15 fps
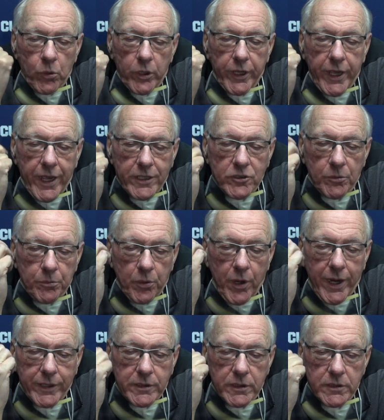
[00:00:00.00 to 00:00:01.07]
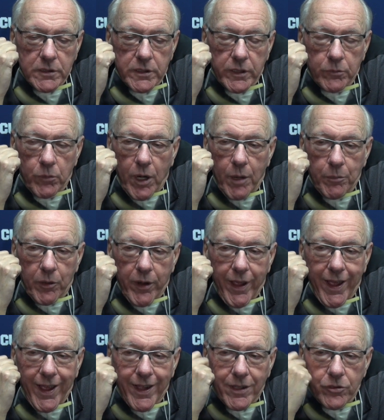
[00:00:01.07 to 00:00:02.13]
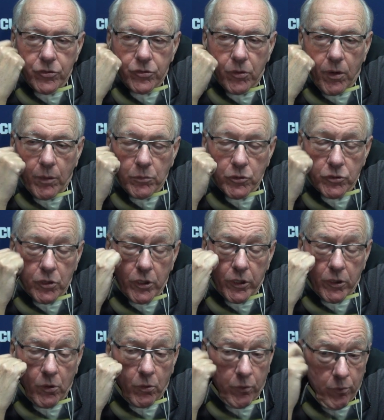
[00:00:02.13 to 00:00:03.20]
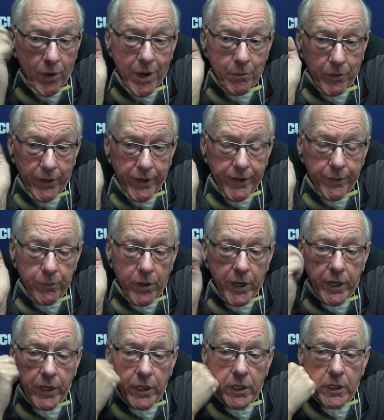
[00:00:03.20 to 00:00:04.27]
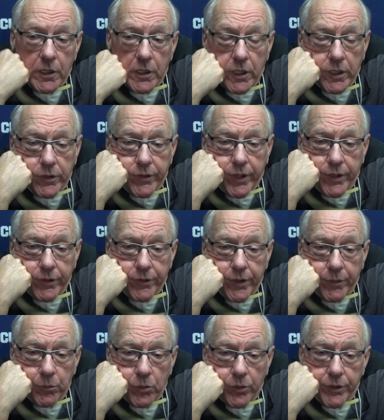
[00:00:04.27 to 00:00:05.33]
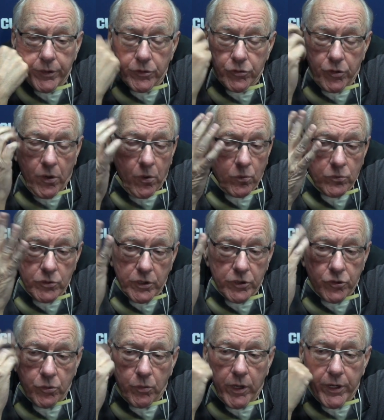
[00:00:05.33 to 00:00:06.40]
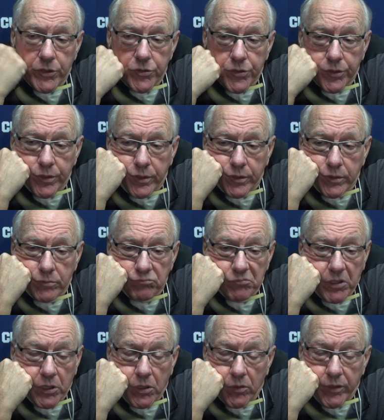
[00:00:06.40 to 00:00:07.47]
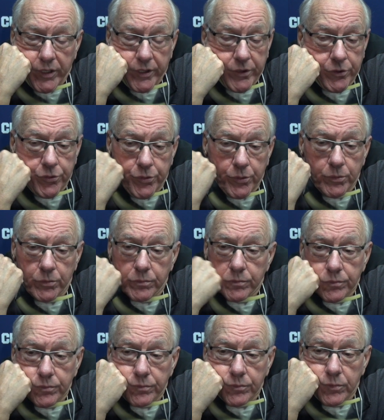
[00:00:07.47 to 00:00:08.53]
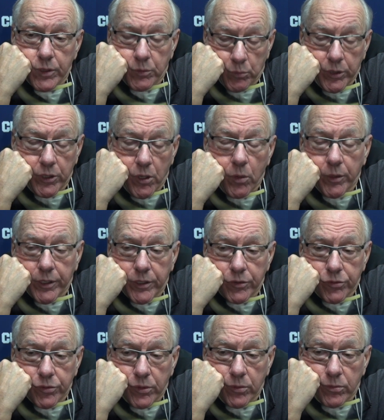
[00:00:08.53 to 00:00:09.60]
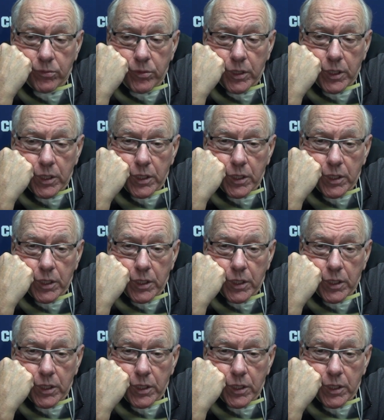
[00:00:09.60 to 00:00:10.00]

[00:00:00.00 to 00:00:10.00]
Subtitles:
Woody hasn't practiced and Robert has, so I was going to go with Robert anyway. And then they were in the zone situation, and, you know, he can shoot. We know he can shoot.